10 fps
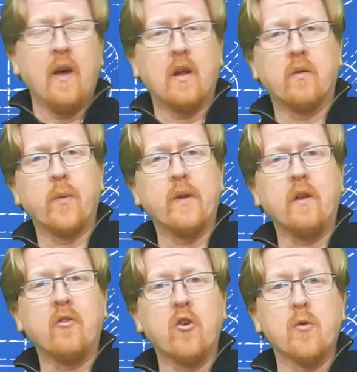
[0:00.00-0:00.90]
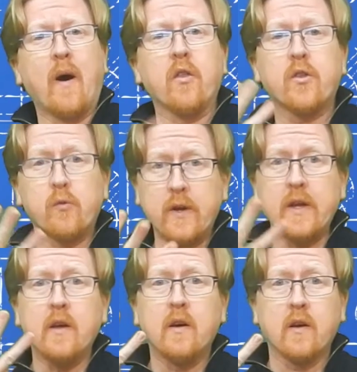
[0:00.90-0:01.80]
and I'm going to be teaching you about
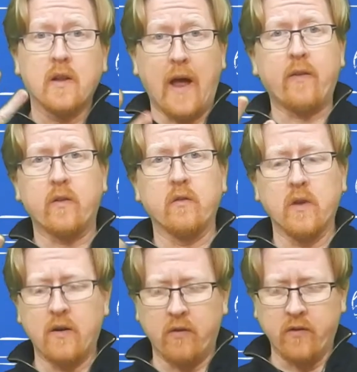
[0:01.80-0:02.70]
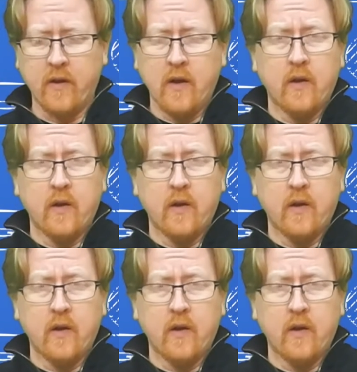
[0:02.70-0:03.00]
3 classes of levers.